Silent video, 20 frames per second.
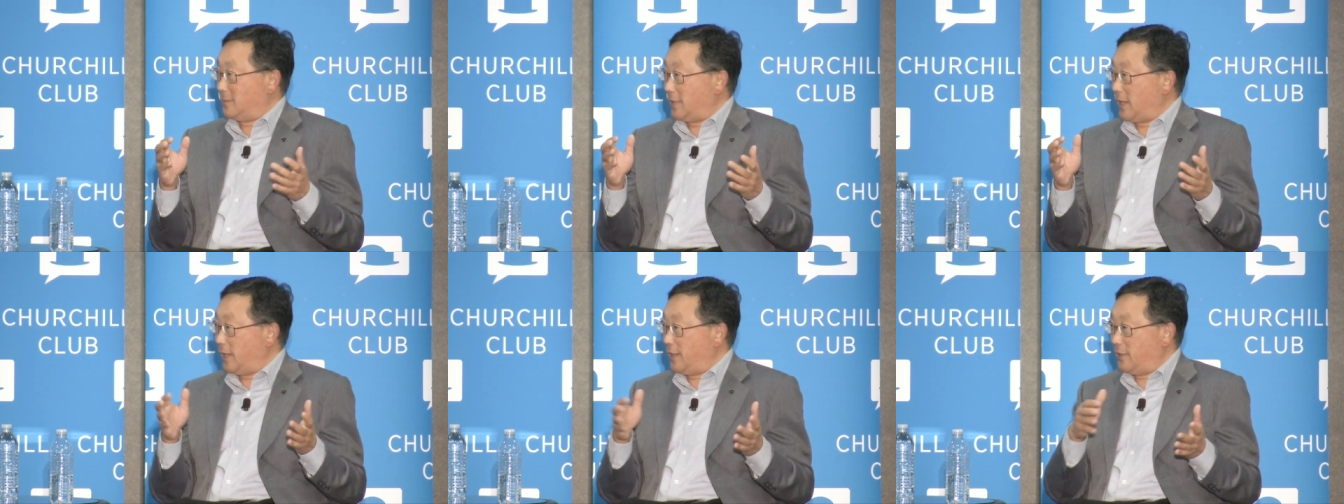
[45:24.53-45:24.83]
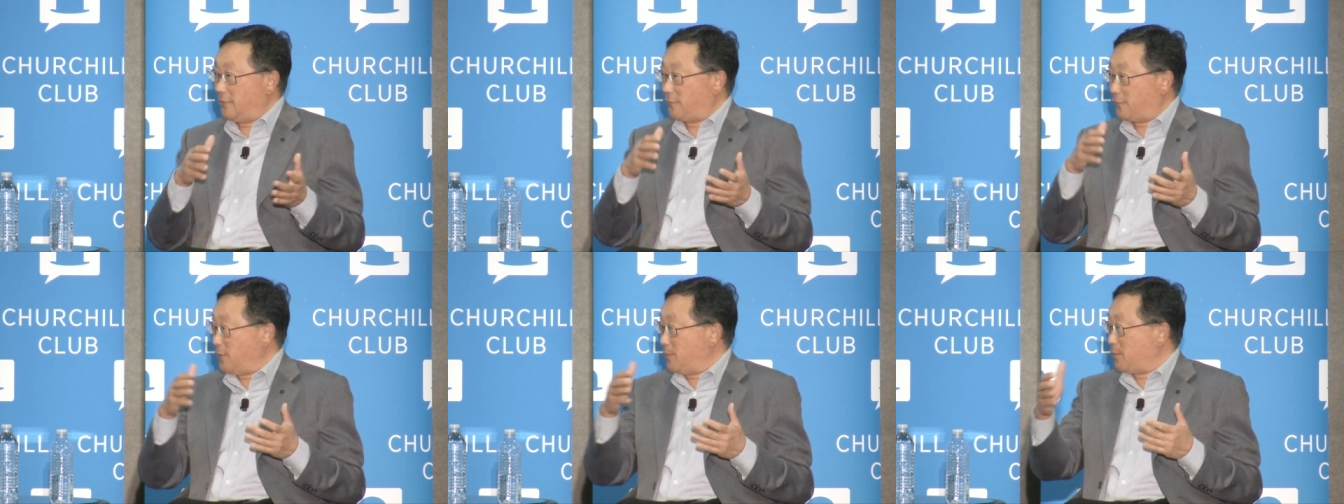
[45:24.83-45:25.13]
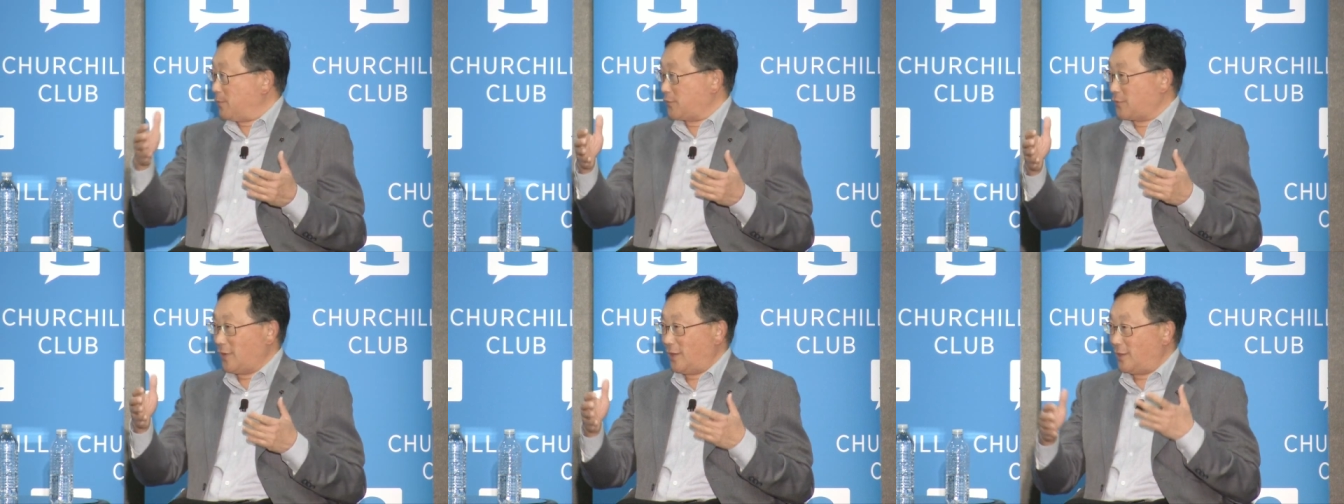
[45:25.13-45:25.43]

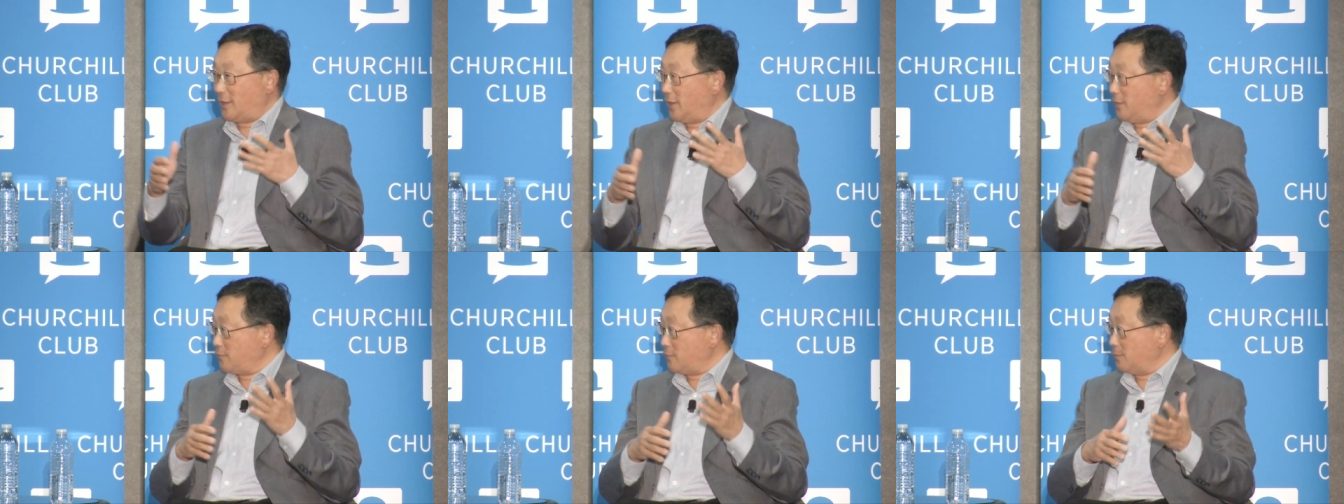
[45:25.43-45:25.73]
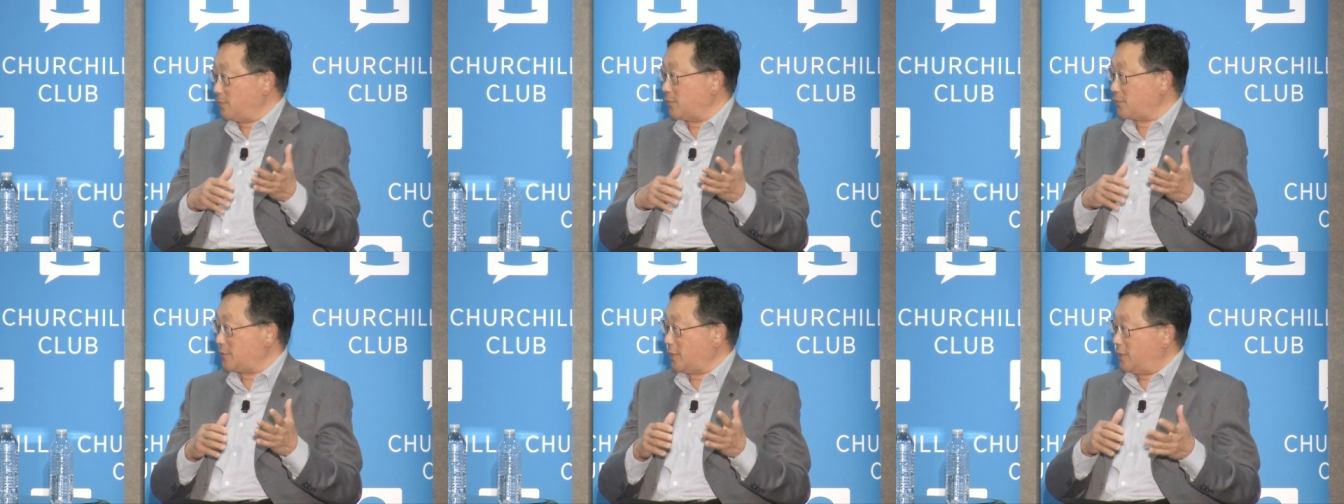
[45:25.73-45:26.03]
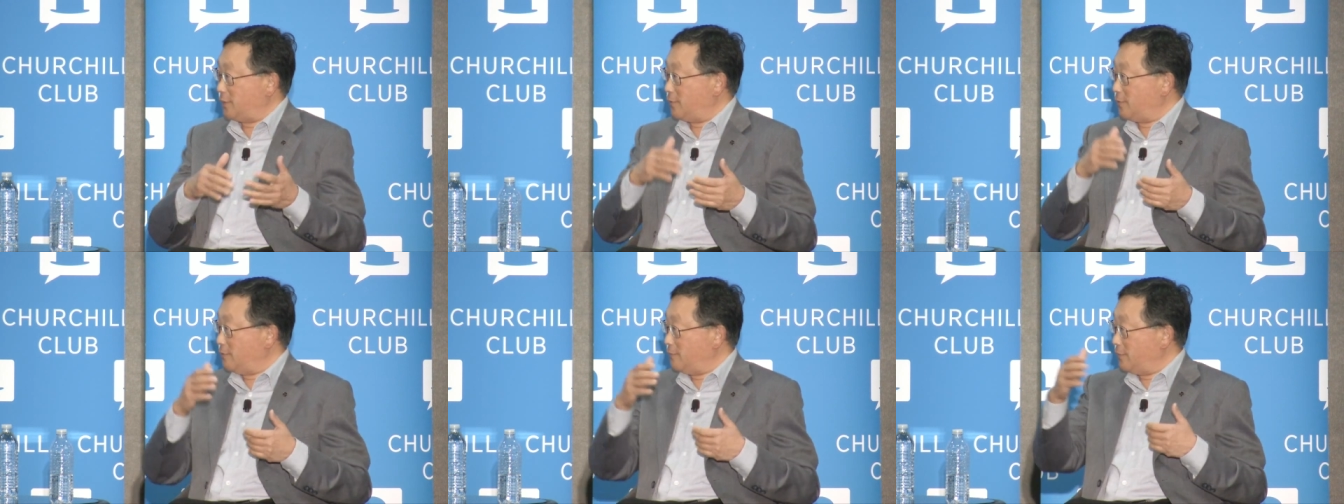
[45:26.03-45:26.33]
83%,
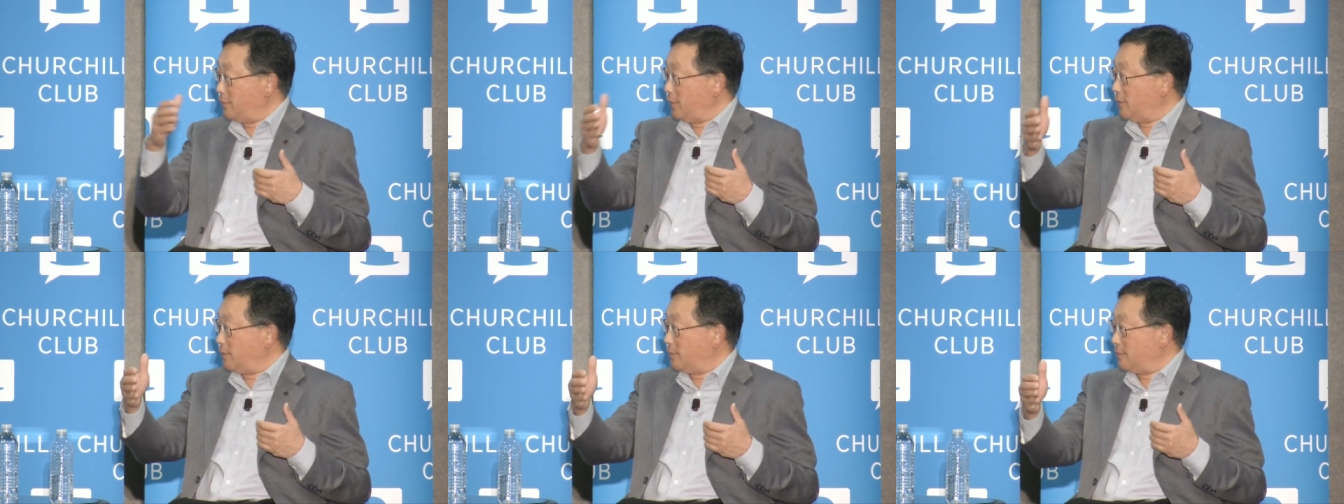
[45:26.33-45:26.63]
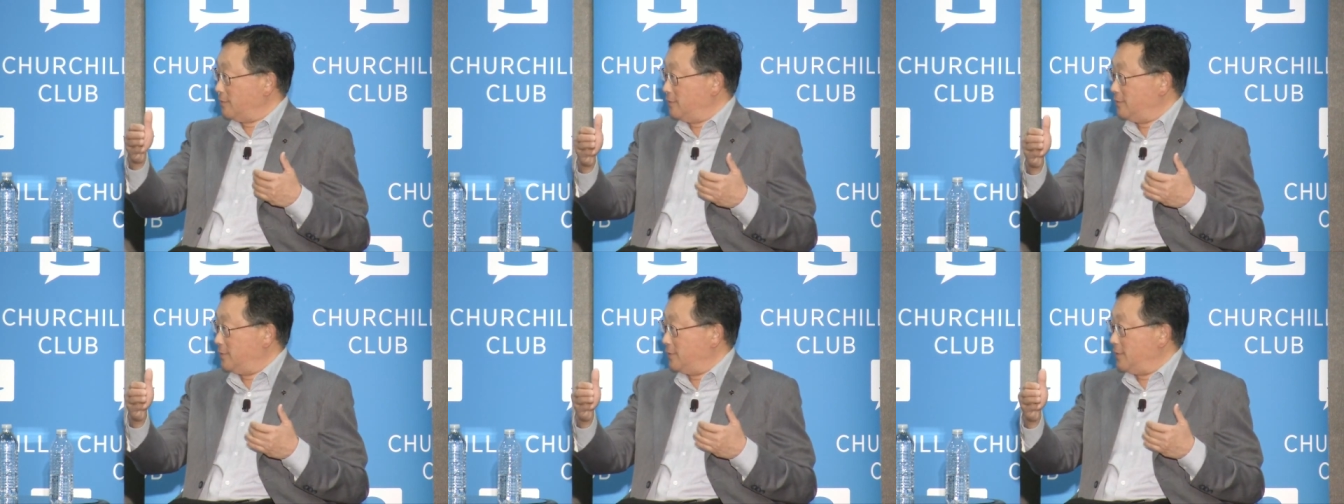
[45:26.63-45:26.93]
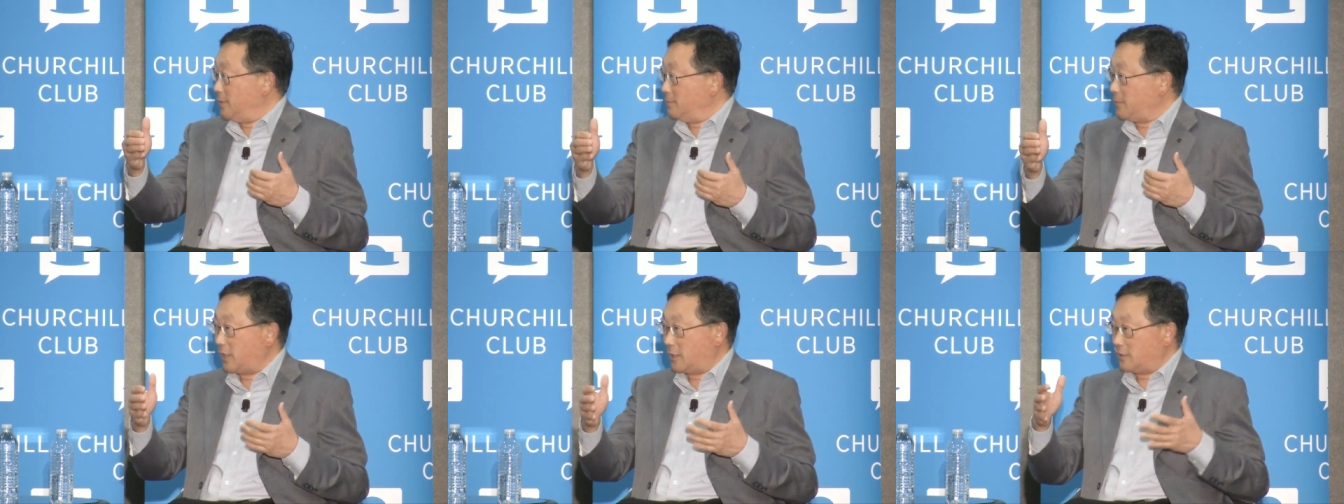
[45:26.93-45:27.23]
100% year over year
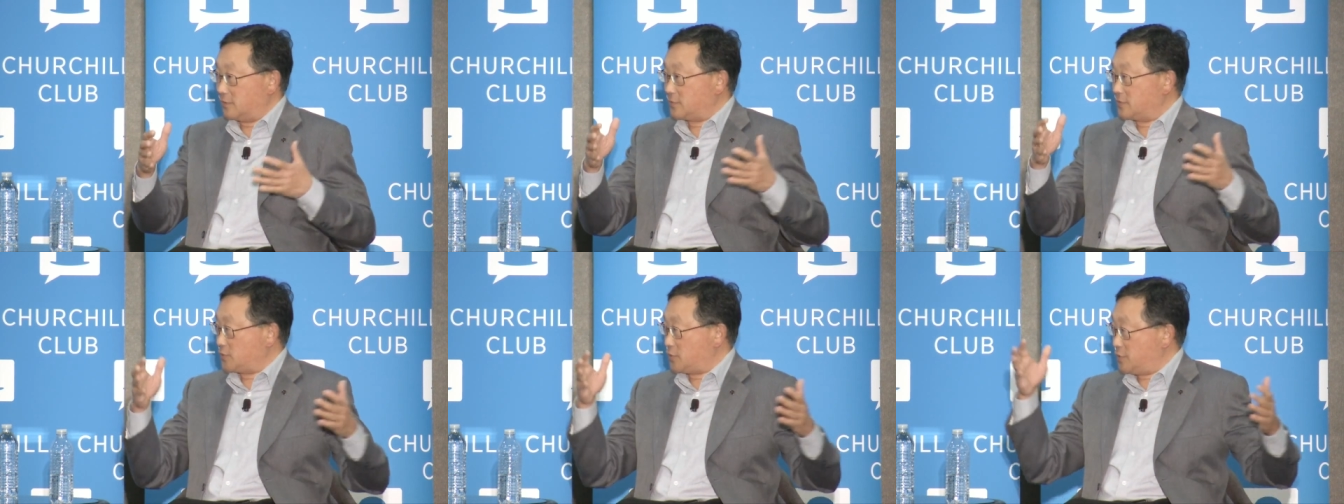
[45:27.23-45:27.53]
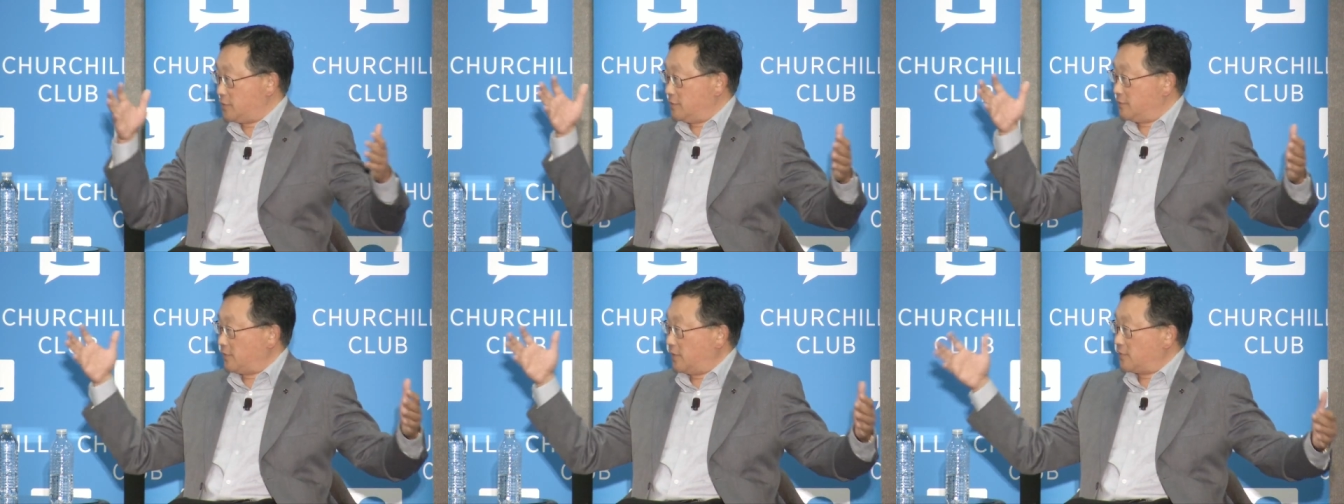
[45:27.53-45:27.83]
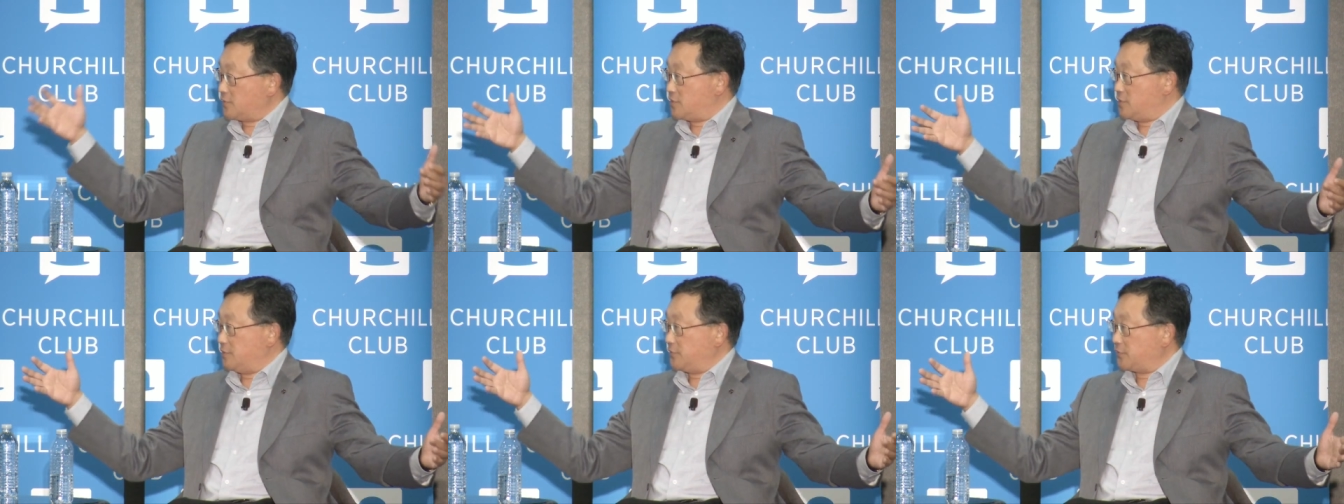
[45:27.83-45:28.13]
because of sheer, their
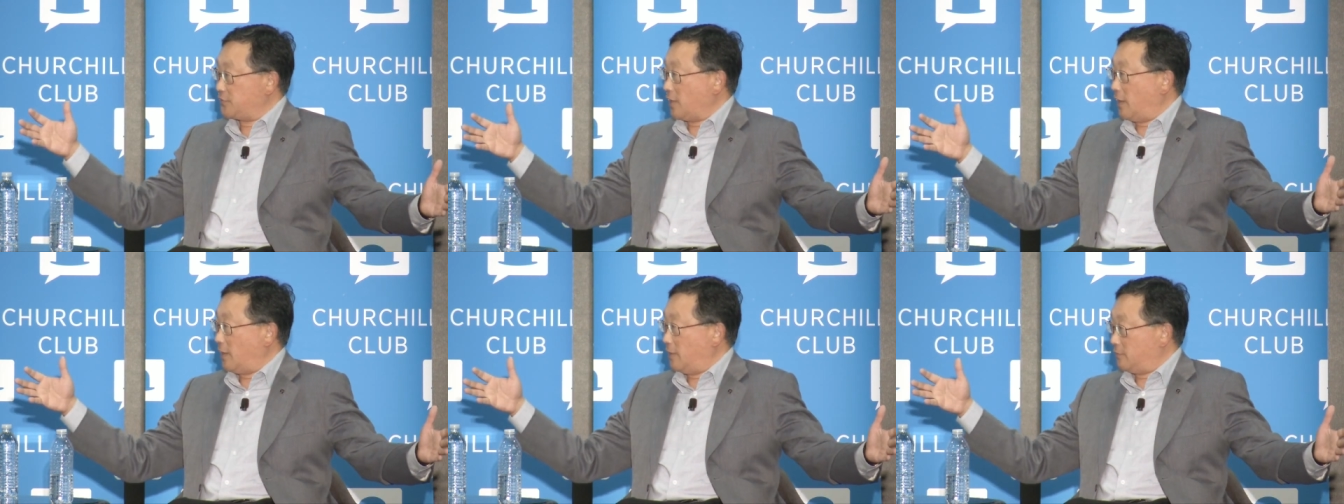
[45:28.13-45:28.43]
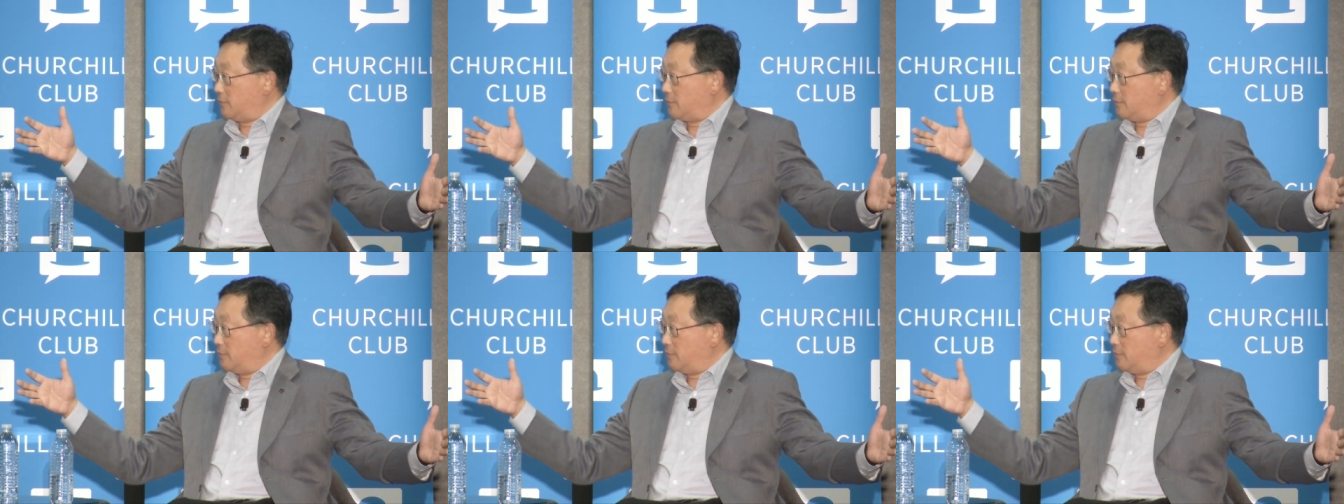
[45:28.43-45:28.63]
sheer size.